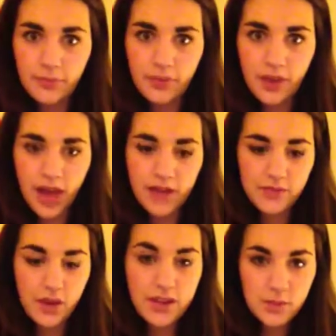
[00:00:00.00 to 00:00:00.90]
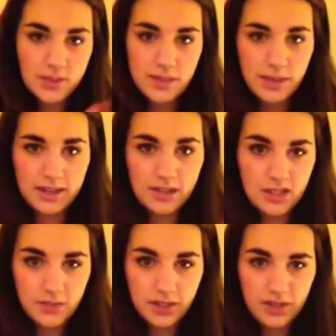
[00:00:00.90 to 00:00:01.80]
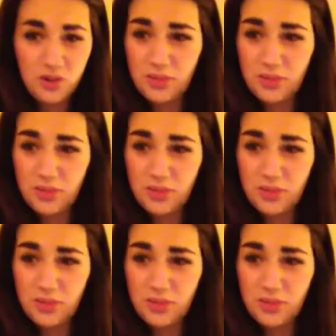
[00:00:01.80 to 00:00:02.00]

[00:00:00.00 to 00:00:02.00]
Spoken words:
the adverts within the magazine, just flicked through.